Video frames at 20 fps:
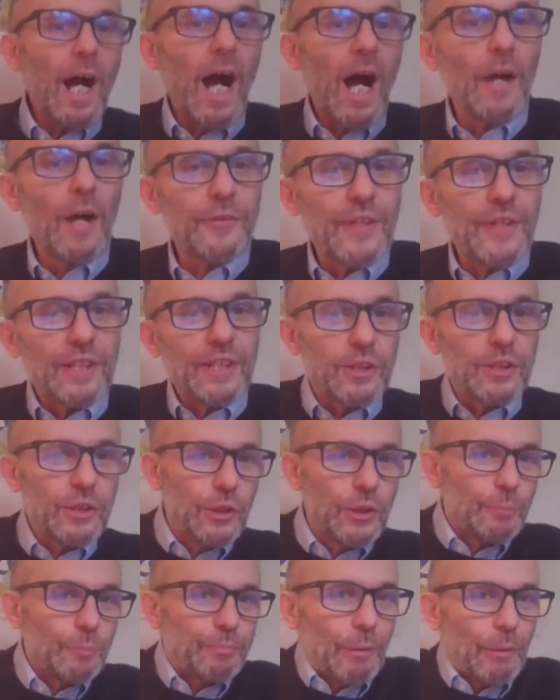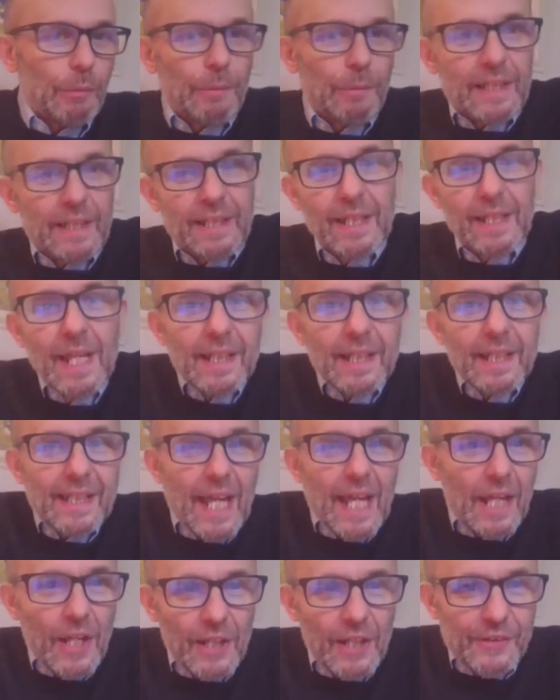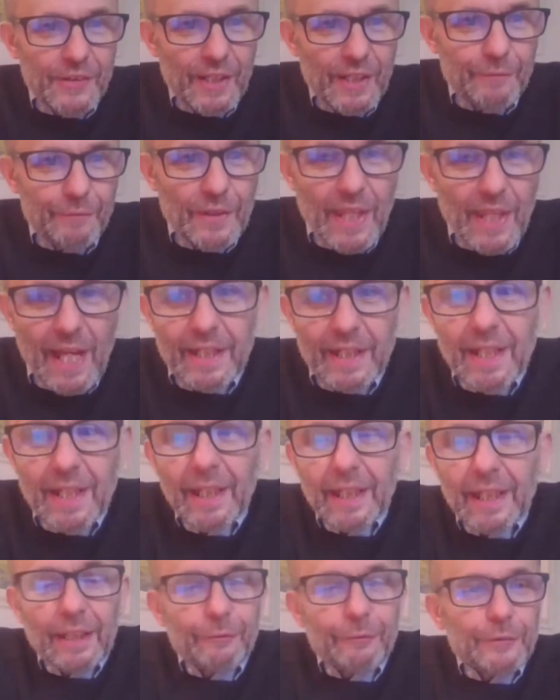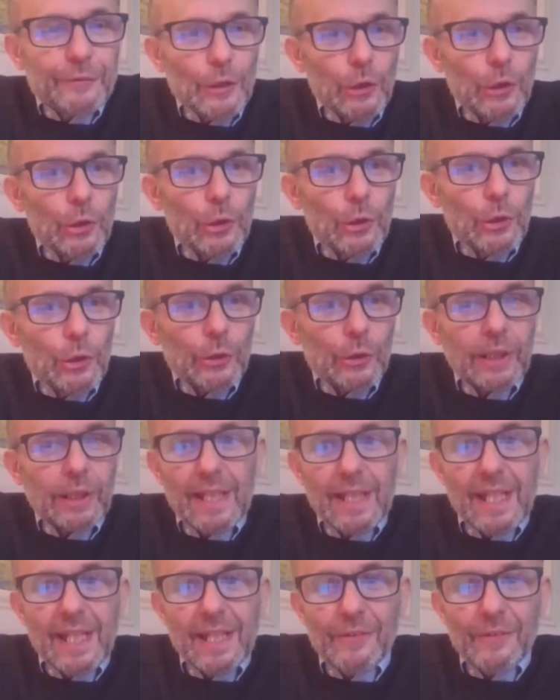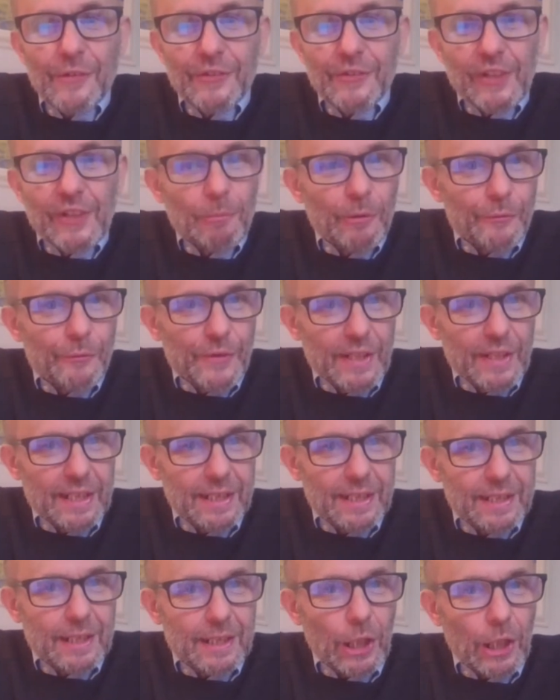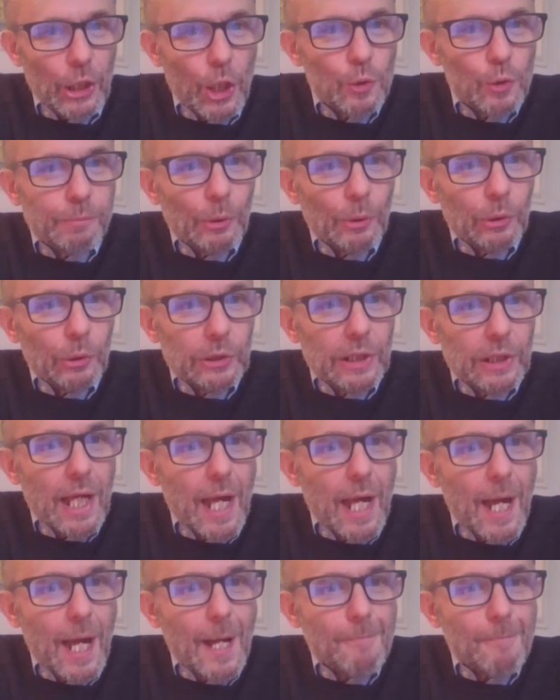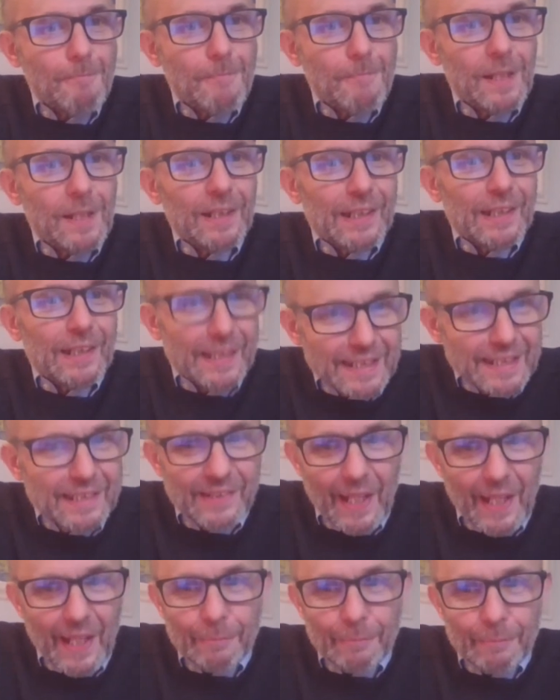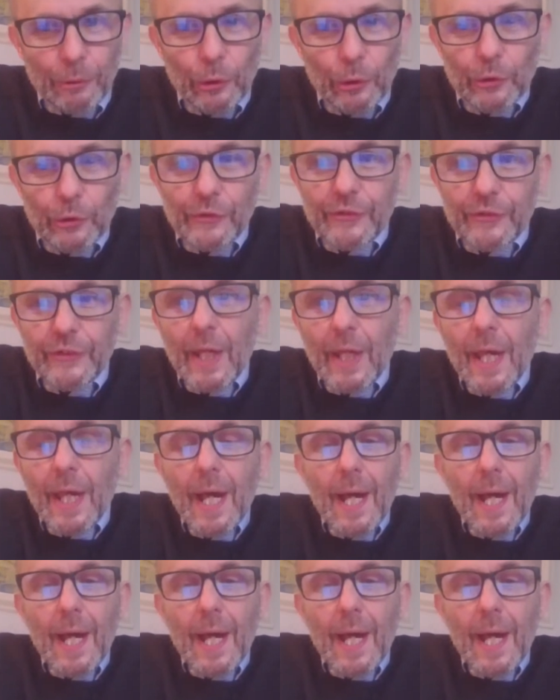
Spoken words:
I think you probably get an idea for that if you look in some of the global league tables.